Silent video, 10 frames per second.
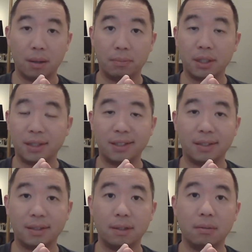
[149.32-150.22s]
Such
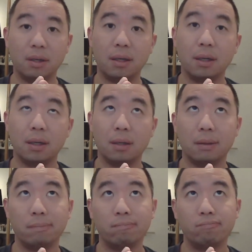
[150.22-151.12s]
as
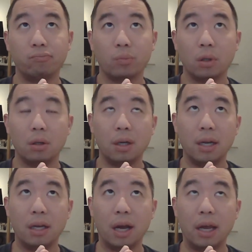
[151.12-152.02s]

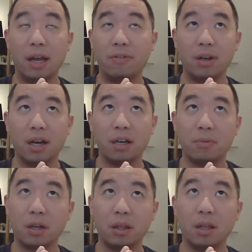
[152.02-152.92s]
any heavy
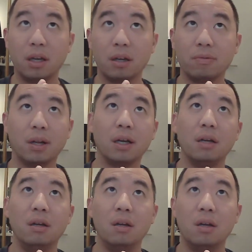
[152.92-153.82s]
item you can think of,
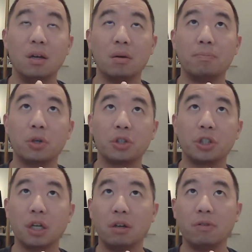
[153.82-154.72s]
like a
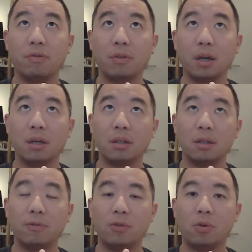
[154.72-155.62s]
bookshelf that
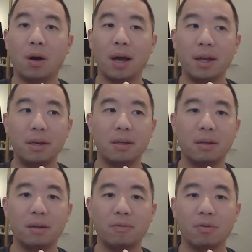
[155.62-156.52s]
is full height
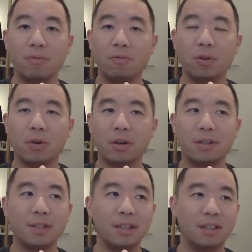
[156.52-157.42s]
from floor
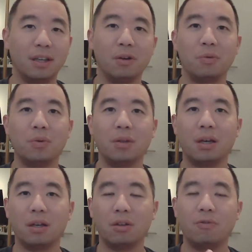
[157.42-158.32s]
to ceiling,
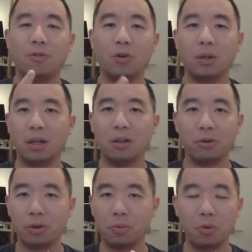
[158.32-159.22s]
that is fully
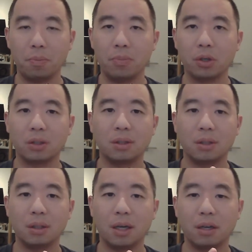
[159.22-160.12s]
loaded with
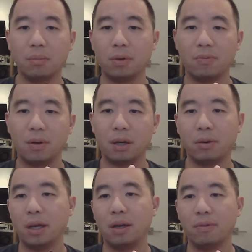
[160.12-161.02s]
books. That could be
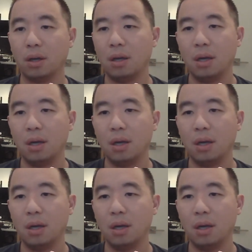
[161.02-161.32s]
very heavy.